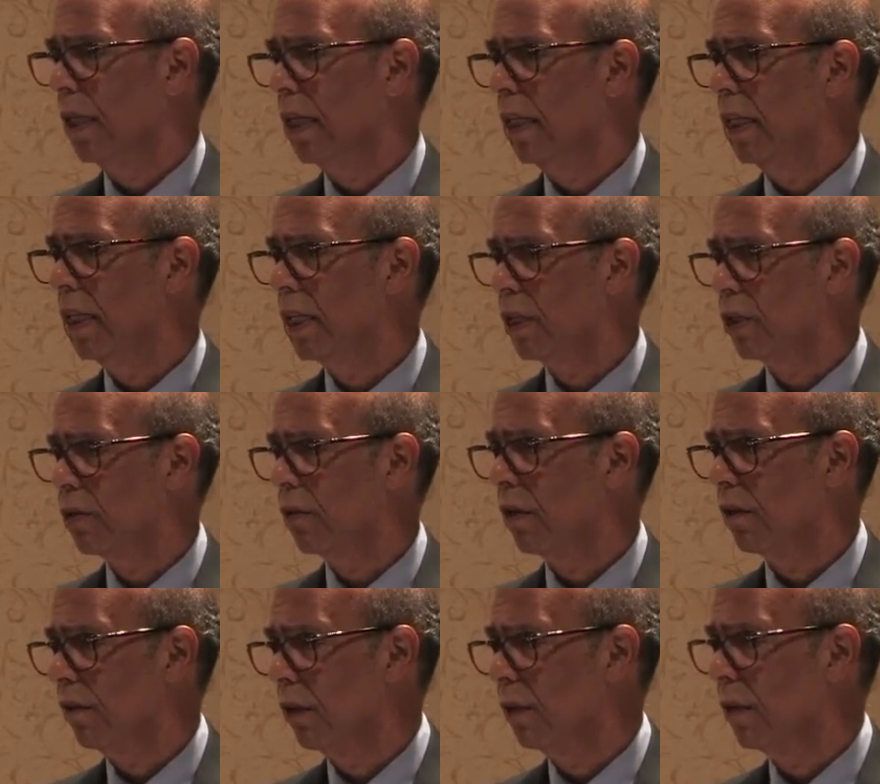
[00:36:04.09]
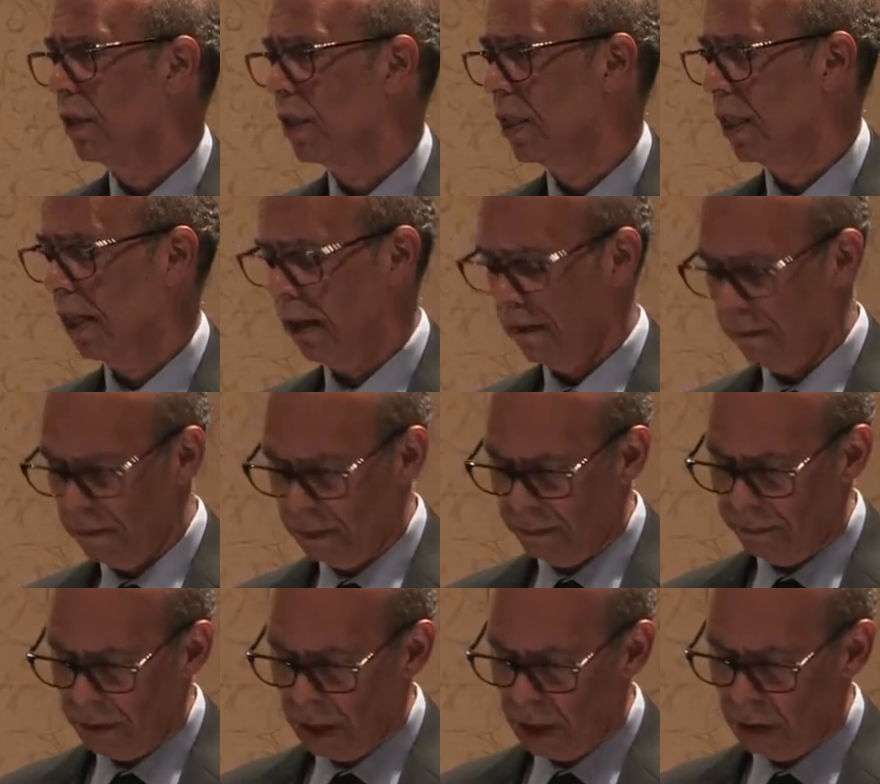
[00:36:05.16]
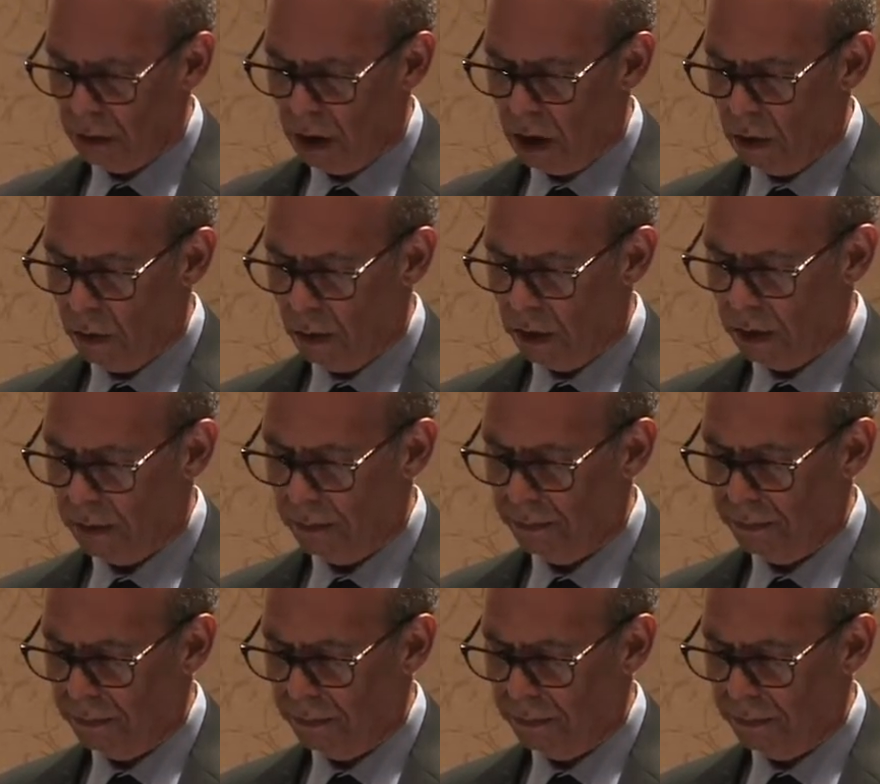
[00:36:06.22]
in the history of UNCF to our work.